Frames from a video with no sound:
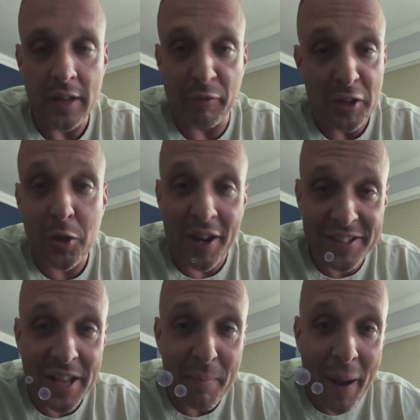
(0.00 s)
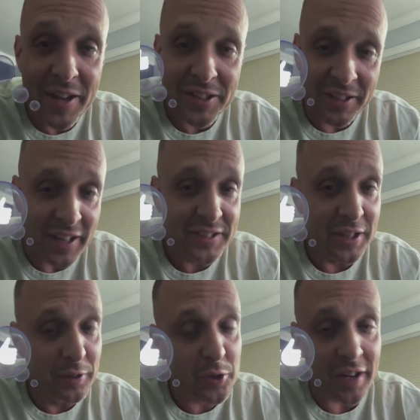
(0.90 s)
definitely trying to stay patient. I
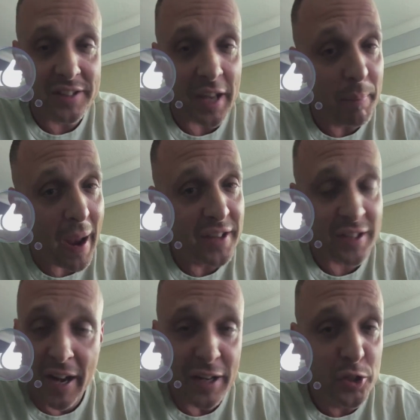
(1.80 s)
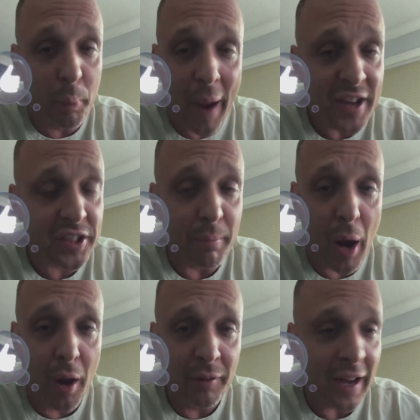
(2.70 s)
see you trying to stay patient. I need you patient,
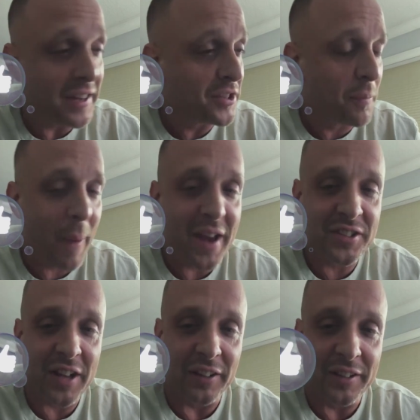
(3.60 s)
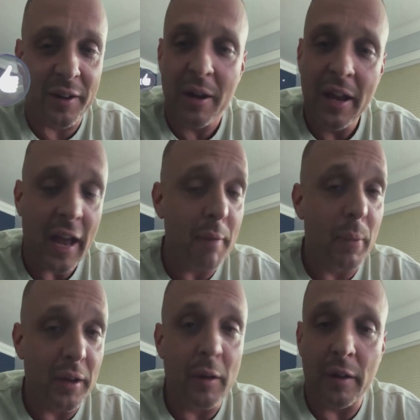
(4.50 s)
bro. I need you patient out there.
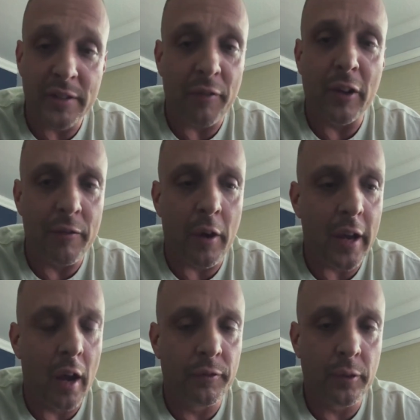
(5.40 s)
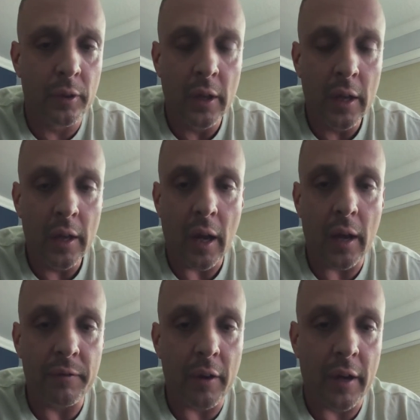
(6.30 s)
But definitely very helpful.
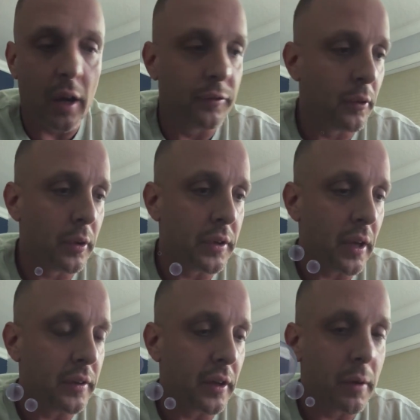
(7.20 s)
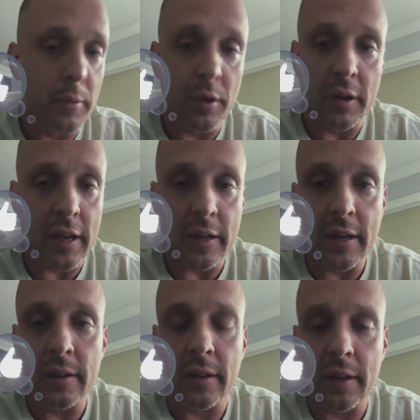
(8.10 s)
Very helpful in the community. And
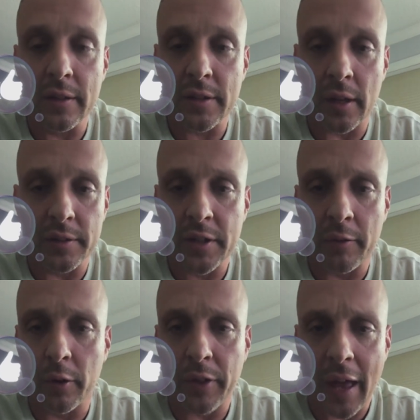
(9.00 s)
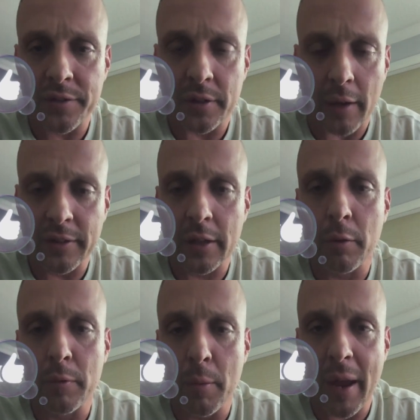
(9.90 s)
he's several thousand. I think
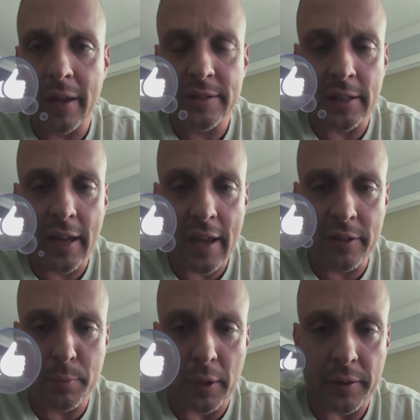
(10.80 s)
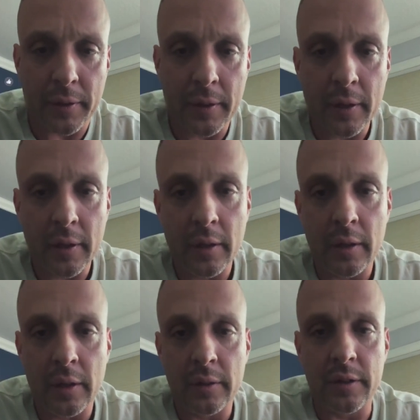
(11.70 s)
you may hit 10K this month.
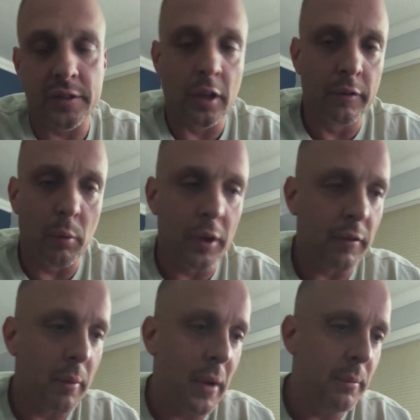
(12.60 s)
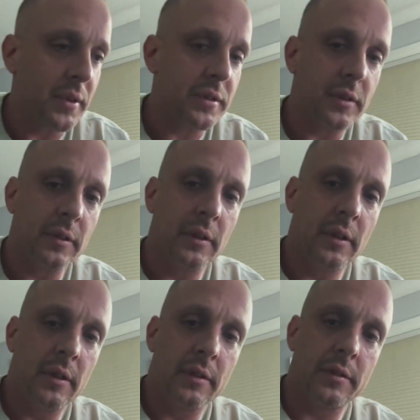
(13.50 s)
De Silva, one of our members.
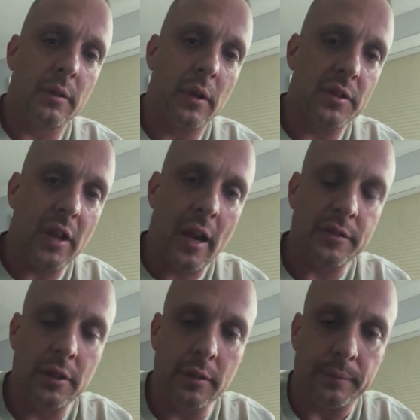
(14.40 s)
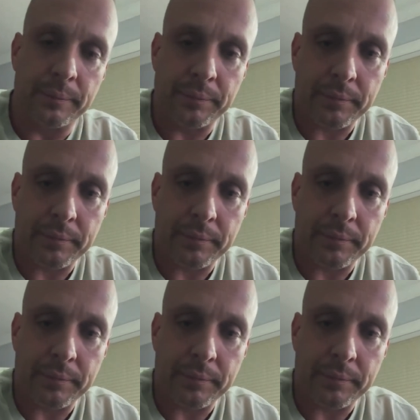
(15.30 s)
So shout out to you.